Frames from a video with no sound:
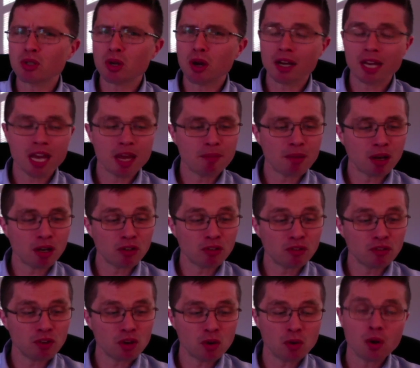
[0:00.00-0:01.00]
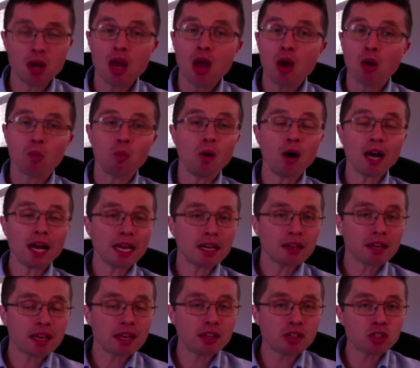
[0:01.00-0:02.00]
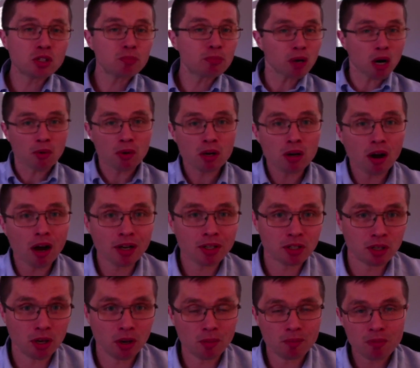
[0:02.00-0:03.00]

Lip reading: talking about a few. One is provocatio.